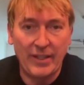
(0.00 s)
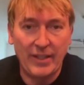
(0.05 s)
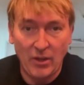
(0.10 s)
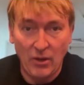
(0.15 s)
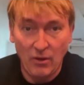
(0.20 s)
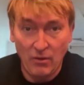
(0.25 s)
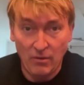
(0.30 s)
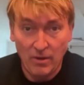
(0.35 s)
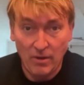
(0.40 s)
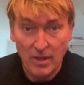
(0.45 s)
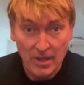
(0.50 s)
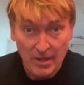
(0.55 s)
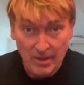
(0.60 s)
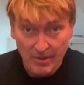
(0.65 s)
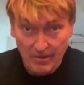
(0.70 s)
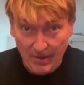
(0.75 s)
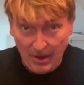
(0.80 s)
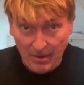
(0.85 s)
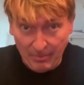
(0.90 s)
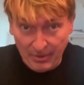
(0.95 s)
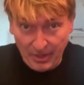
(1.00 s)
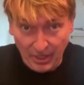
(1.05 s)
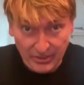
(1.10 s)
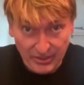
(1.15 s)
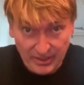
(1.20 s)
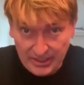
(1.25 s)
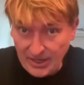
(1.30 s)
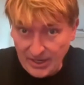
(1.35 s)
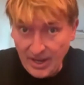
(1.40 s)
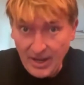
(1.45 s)
So our
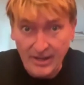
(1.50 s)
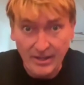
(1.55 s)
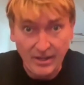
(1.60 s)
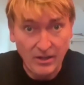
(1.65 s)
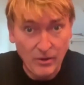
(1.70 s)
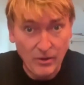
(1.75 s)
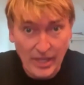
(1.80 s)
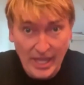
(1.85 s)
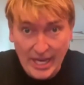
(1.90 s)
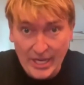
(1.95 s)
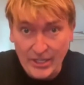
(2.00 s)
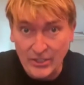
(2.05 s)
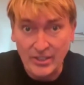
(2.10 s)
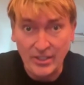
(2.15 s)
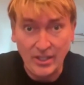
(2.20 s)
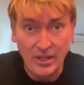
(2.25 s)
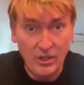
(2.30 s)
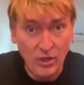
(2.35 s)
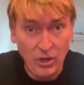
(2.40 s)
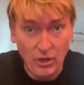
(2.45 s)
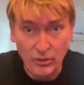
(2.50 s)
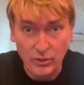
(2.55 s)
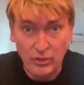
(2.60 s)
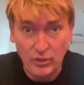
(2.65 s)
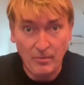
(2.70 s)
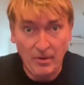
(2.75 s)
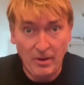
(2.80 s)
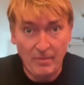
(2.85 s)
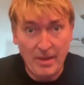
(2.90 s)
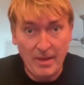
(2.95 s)
production design, our locations, our
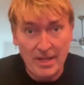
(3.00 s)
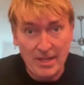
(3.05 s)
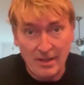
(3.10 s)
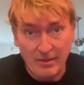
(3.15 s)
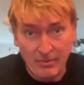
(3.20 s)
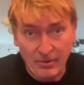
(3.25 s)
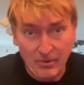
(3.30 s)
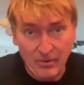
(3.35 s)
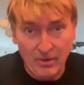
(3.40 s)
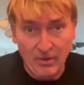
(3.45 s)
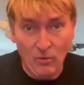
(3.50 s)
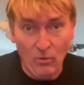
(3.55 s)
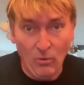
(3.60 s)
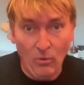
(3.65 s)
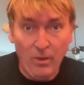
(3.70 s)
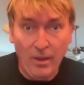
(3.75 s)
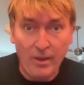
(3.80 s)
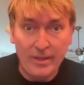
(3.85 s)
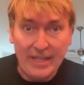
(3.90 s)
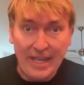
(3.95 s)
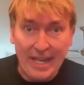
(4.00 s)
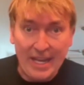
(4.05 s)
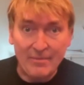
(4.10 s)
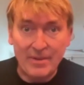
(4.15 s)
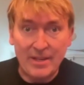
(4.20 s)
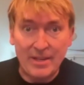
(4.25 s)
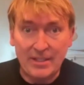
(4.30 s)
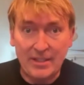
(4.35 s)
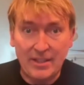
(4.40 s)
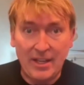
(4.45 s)
costume, our makeup, all those
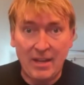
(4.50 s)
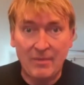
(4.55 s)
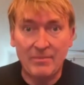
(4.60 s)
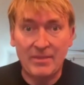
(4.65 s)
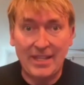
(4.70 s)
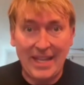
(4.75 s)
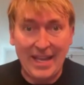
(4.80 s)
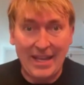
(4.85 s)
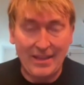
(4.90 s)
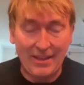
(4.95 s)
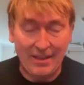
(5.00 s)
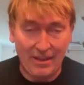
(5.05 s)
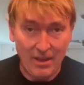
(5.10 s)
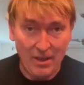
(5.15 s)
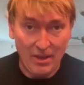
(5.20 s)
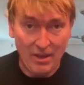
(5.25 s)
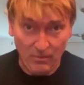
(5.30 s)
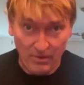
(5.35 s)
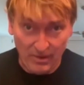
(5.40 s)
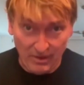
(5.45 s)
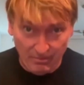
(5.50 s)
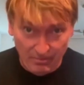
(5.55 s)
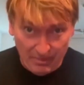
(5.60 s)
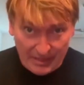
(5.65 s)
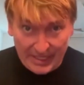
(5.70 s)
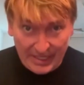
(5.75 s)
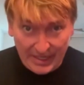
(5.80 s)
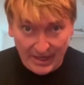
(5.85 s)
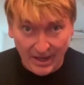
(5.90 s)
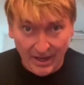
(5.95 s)
elements to come together with a
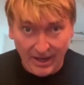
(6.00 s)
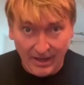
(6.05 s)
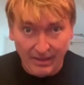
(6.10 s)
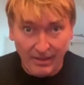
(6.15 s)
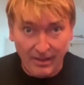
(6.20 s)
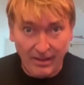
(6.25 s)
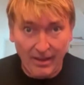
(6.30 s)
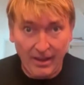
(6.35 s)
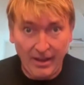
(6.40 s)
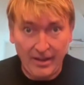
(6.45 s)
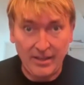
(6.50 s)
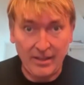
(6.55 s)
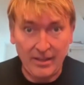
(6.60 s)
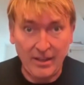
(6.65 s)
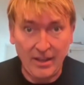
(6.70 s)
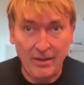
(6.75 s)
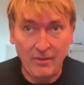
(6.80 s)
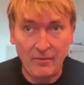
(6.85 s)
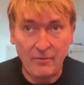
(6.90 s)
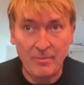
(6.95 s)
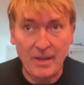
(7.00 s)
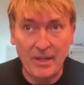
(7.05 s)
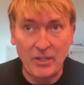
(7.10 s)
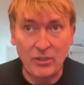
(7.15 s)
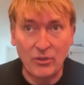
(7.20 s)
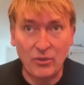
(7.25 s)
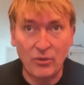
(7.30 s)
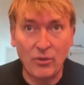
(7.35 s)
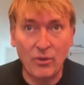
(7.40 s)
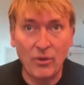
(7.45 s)
BDI that I can kind of make
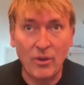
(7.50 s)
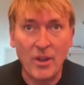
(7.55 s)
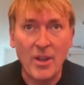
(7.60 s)
sure